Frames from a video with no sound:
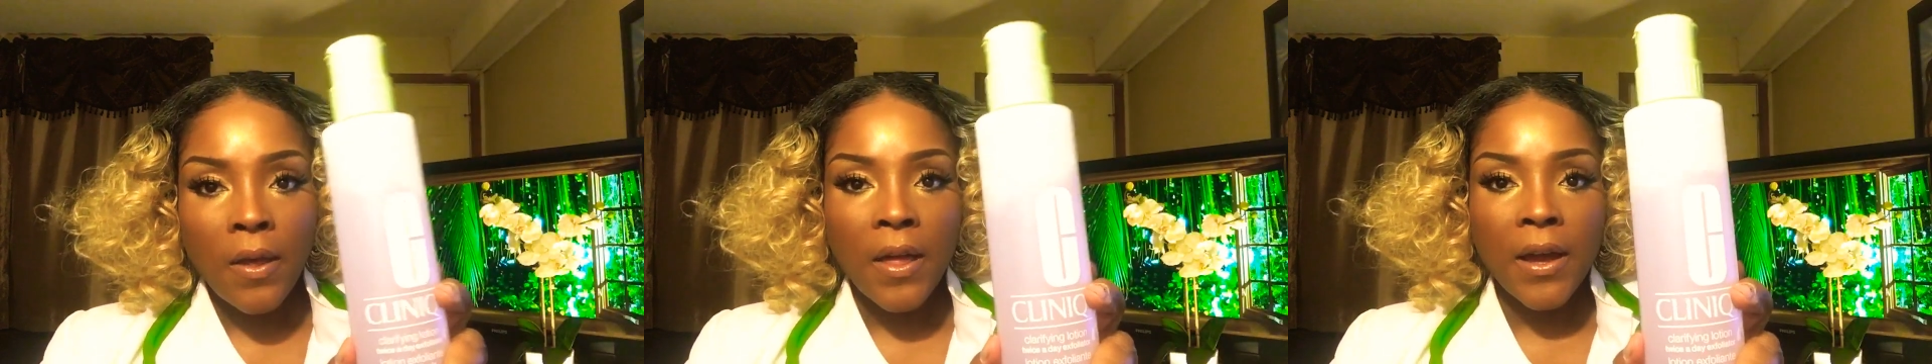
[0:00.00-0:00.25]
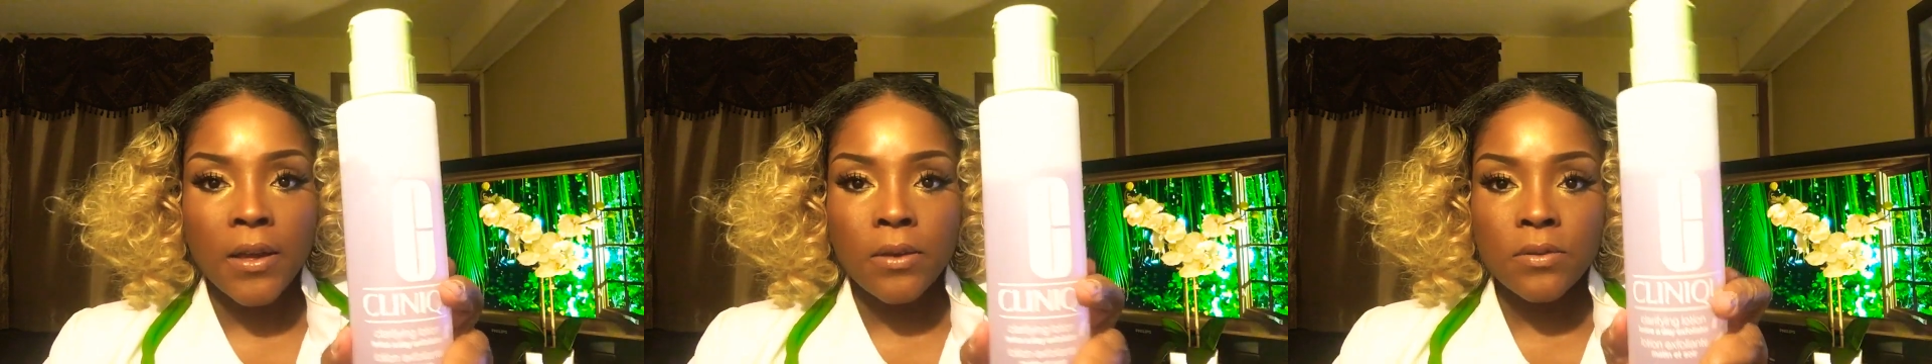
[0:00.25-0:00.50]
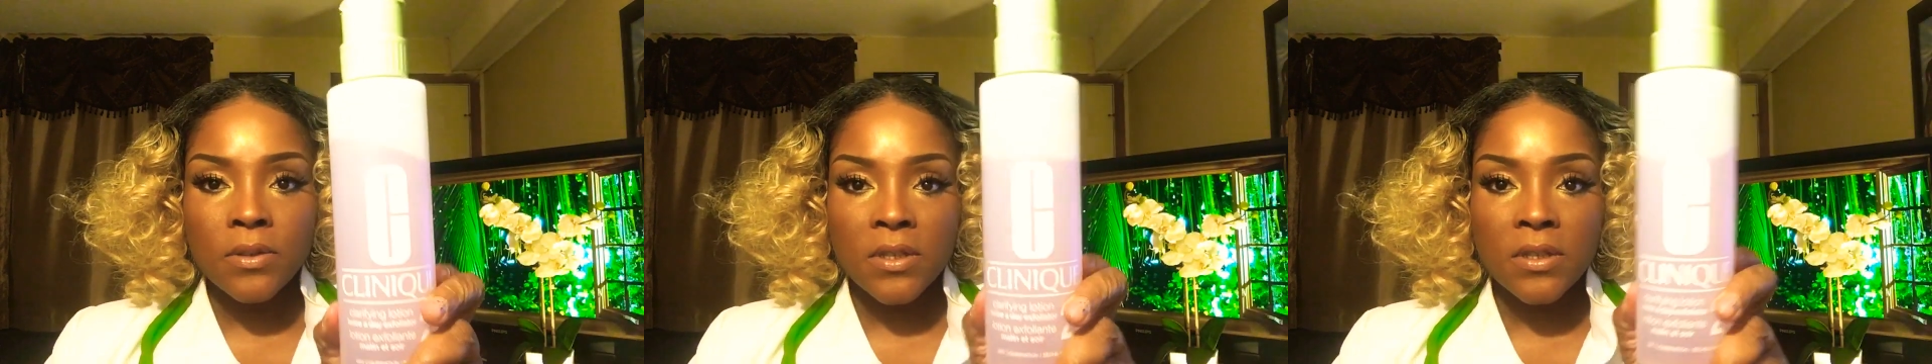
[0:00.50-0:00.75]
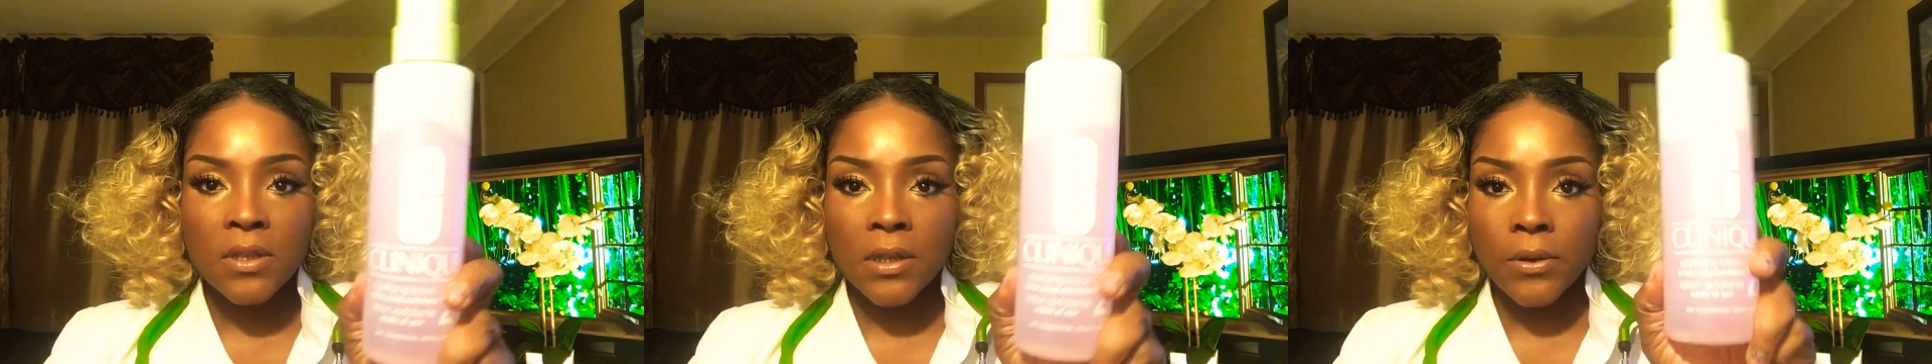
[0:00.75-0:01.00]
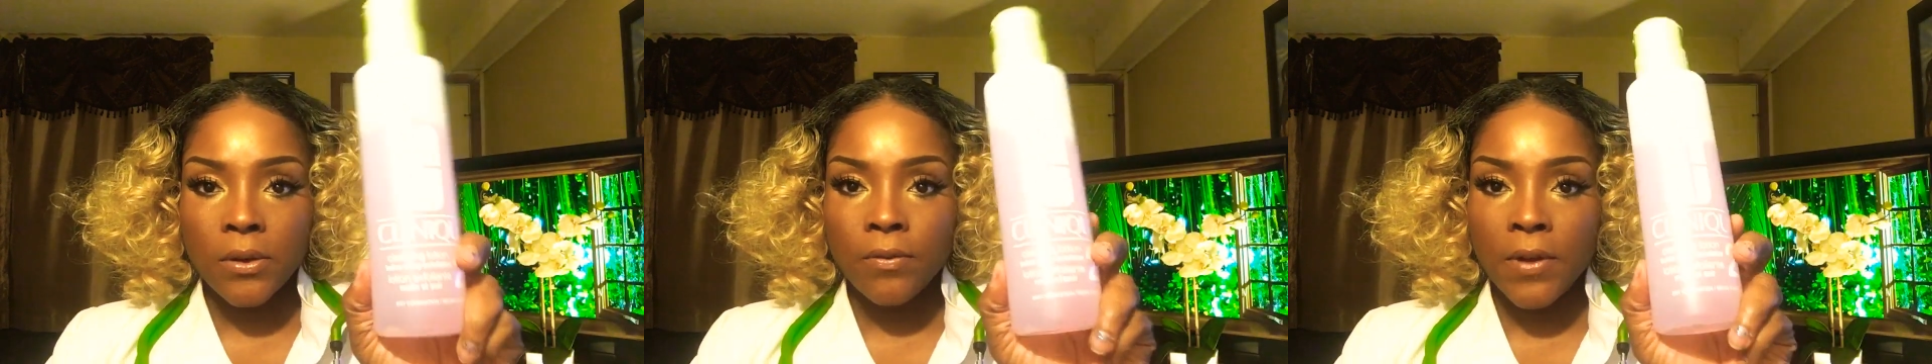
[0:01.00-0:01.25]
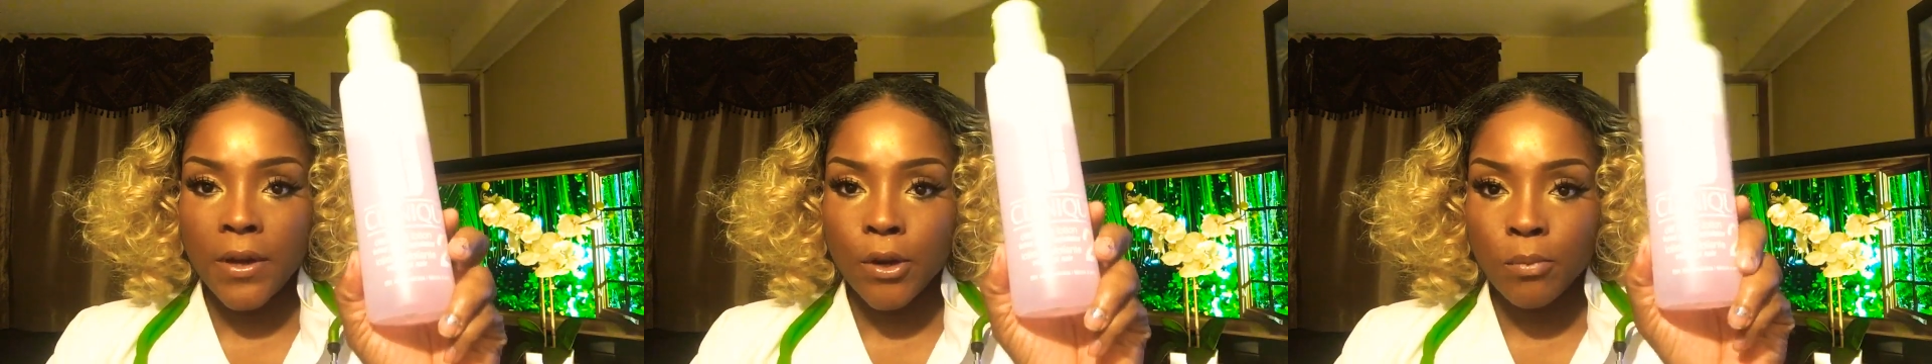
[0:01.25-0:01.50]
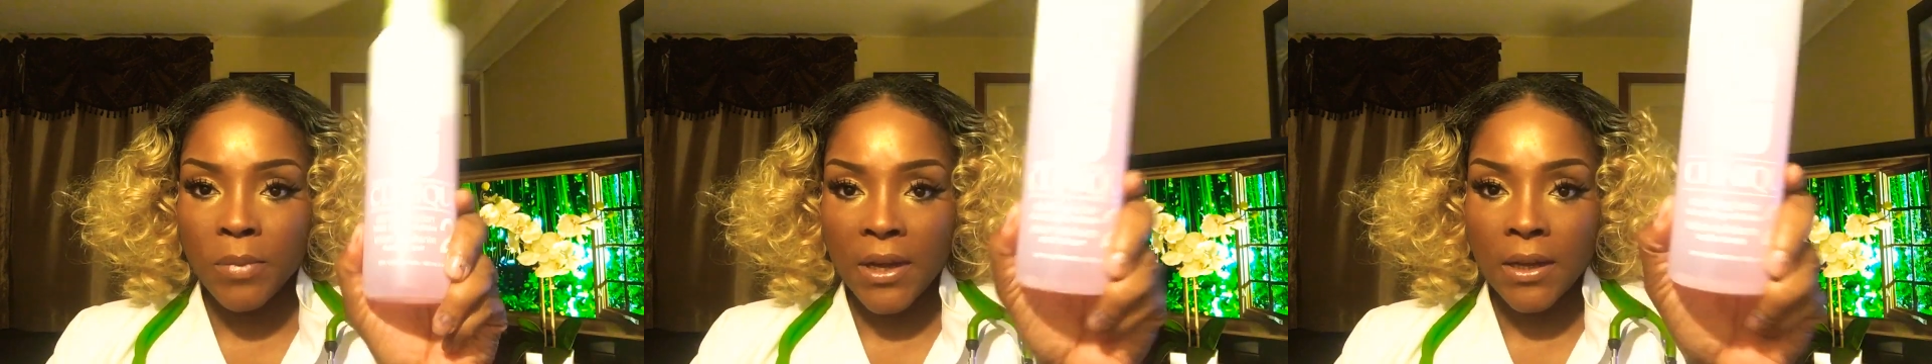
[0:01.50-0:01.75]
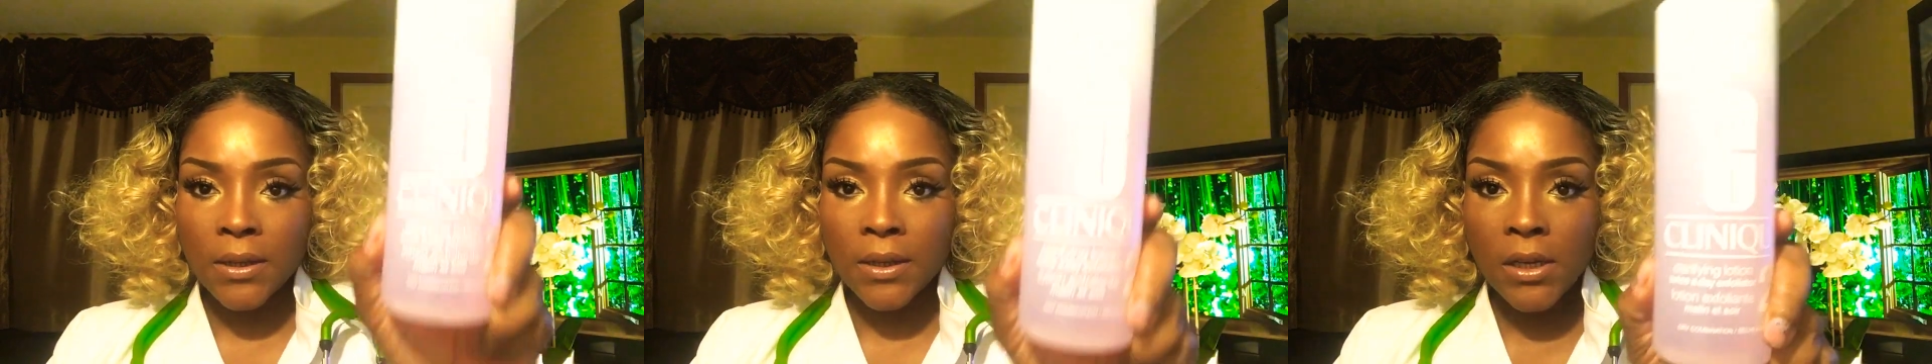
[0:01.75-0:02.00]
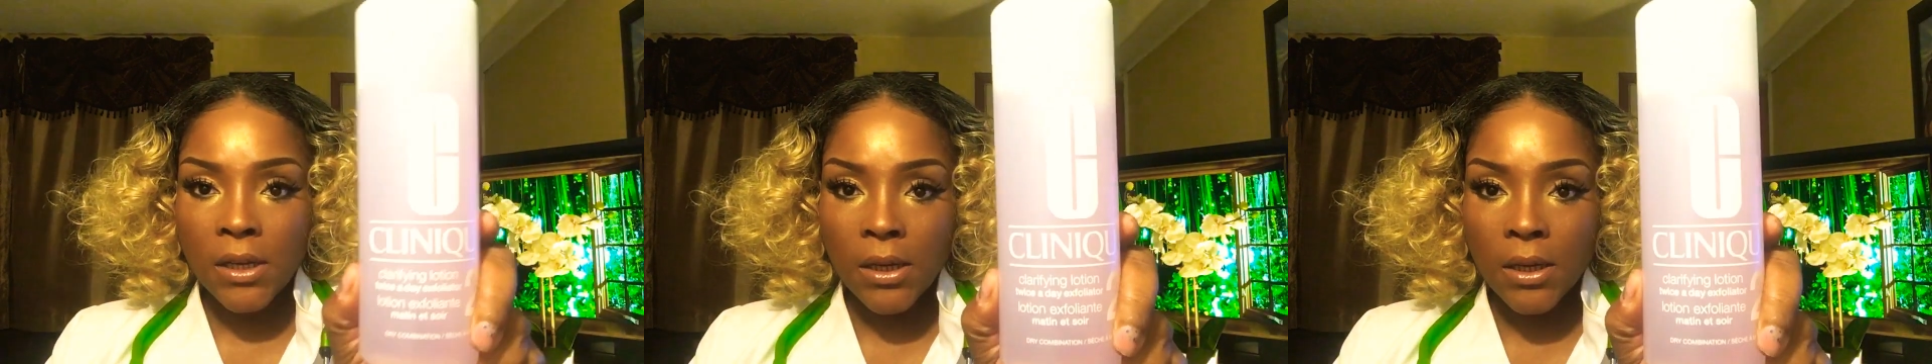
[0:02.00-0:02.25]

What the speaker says: I use this clarifier by Clinique.